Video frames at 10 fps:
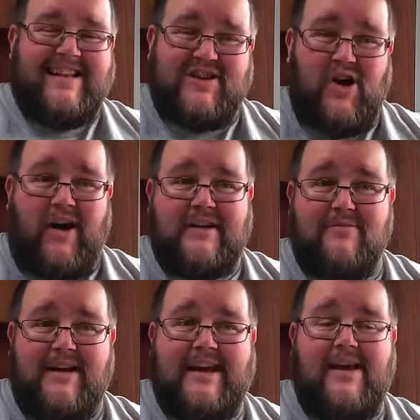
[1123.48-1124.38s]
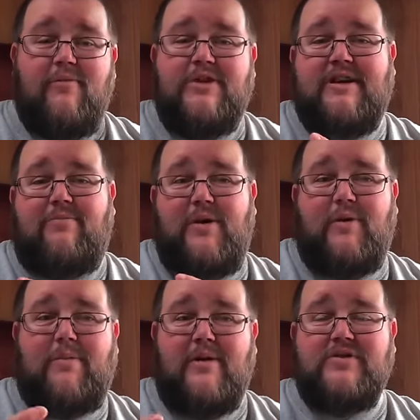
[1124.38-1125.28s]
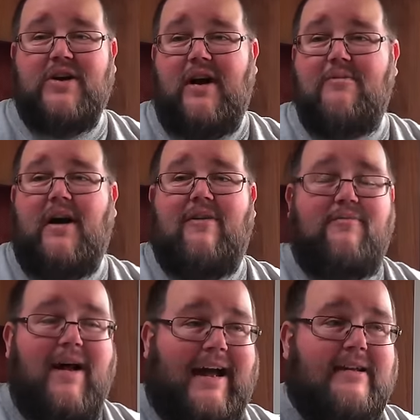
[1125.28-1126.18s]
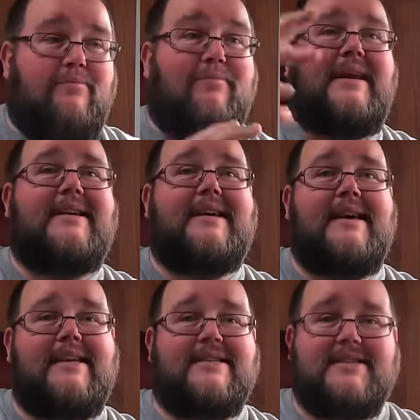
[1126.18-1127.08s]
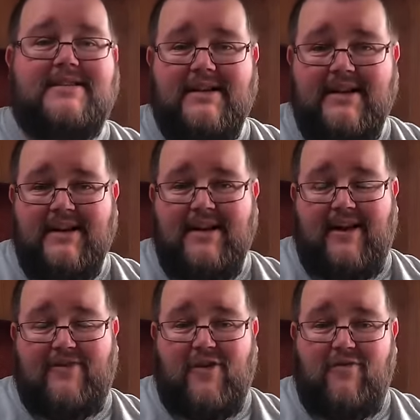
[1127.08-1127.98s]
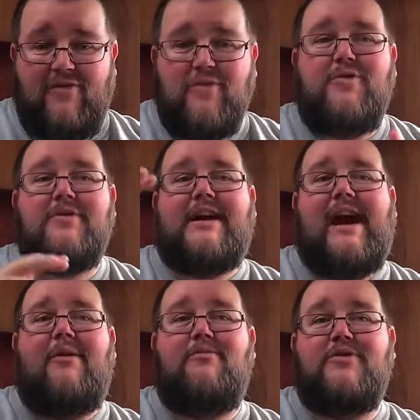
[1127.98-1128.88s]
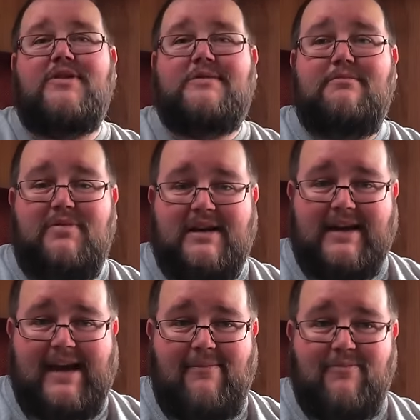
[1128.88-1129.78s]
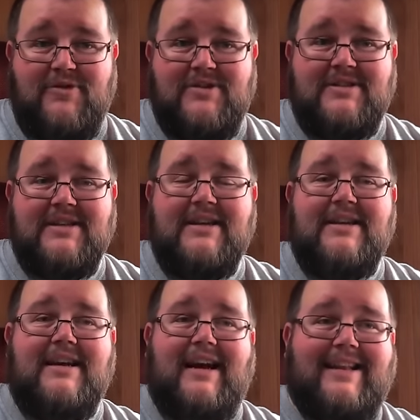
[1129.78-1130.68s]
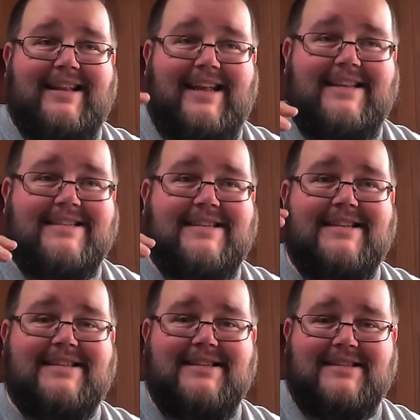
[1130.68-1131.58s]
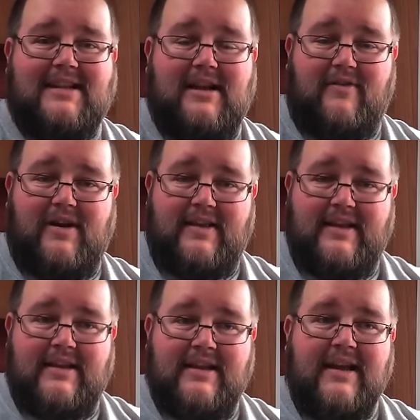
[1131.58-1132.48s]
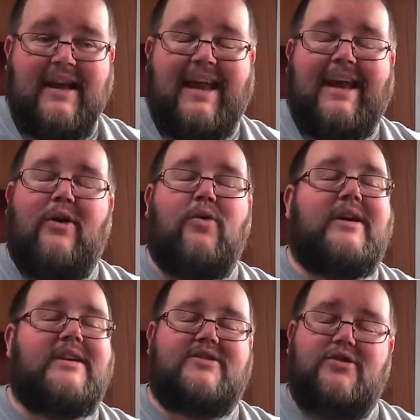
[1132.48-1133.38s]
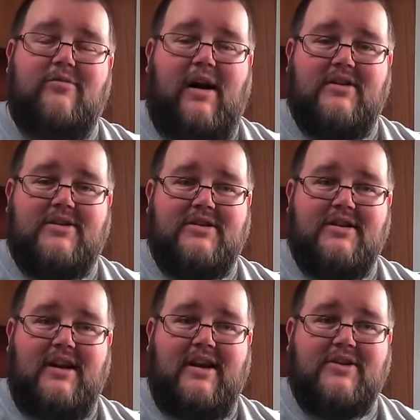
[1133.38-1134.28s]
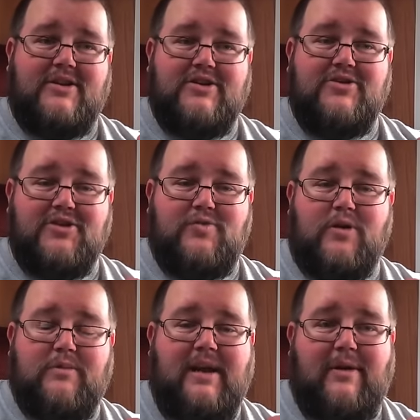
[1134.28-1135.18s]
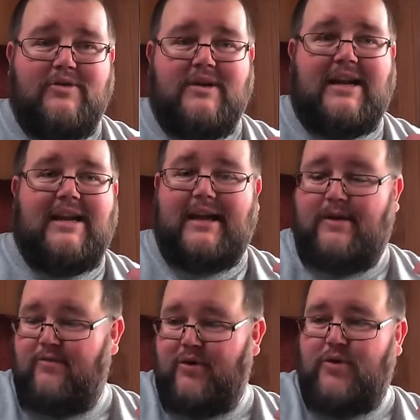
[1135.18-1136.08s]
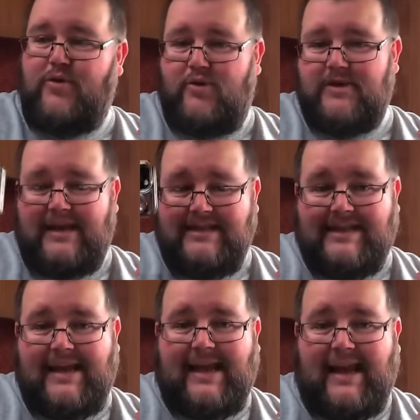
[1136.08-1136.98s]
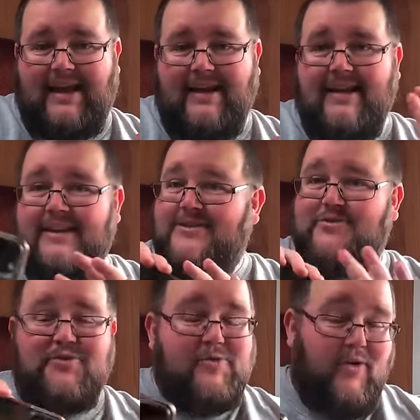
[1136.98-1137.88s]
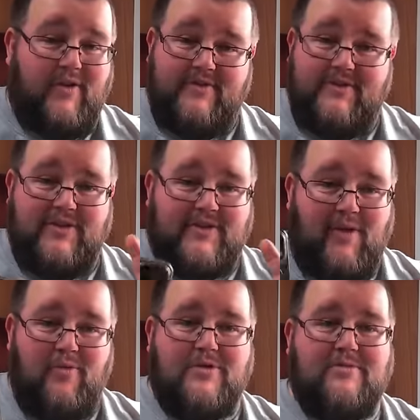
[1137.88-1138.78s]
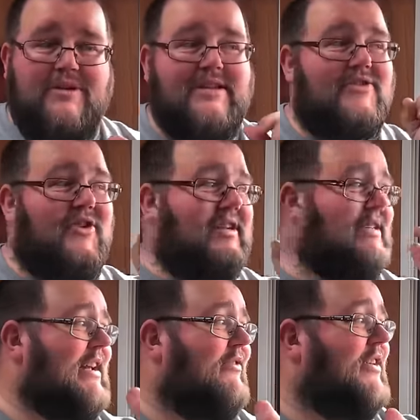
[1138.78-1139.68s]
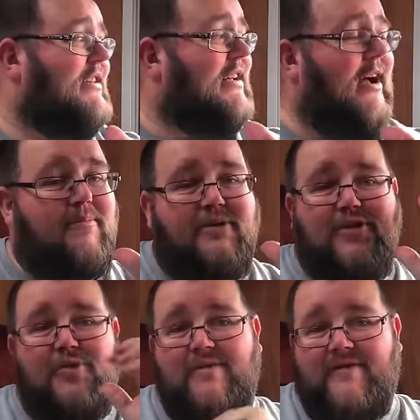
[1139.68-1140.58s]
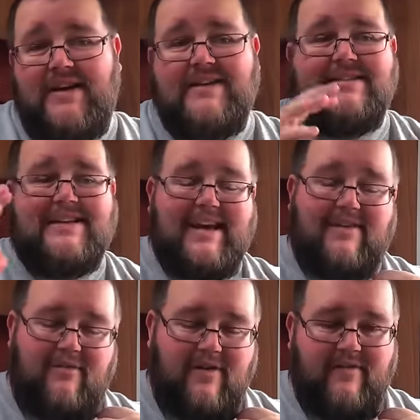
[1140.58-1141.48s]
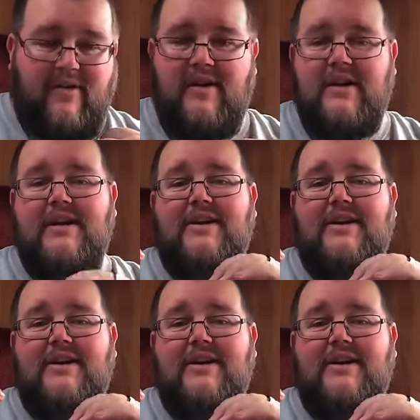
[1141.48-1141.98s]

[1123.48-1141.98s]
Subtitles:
That's kind of my kit, which I've built up over time. I've had bigger kits. I've gone through all the cameras and bigger cameras and lenses and this, that, and the other. And then it all gets too much, and because you just want to be able to click record and get it. That's all you want. You don't want to be trying to set things up and doing things and taking forever.